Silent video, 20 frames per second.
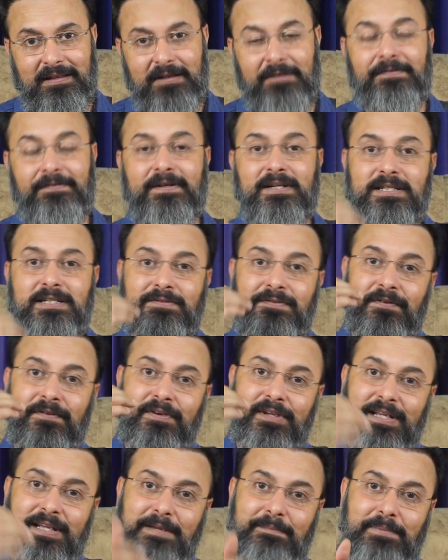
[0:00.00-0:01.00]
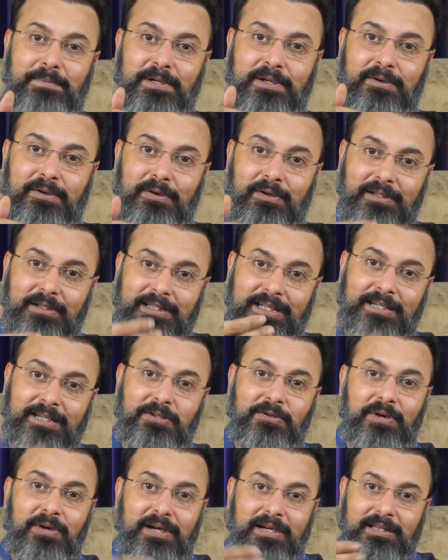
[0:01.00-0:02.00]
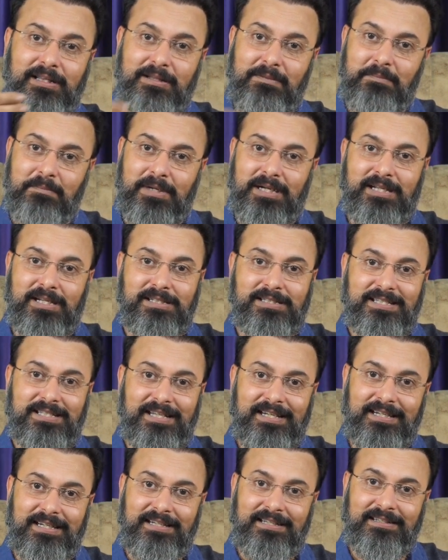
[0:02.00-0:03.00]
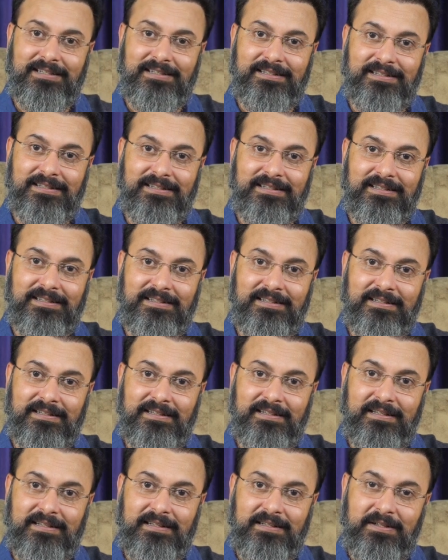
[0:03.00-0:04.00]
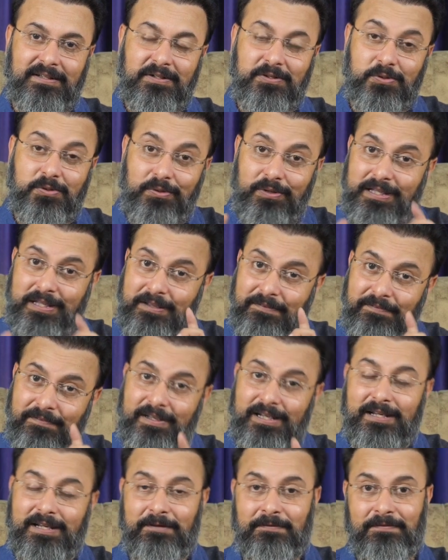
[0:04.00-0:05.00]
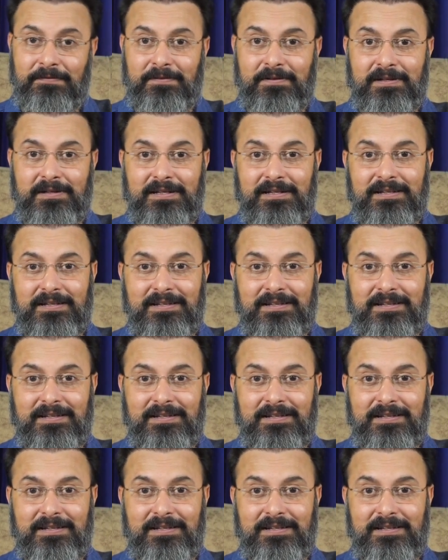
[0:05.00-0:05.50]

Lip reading: If it is for Capricorn, then you are in the middle side. So even if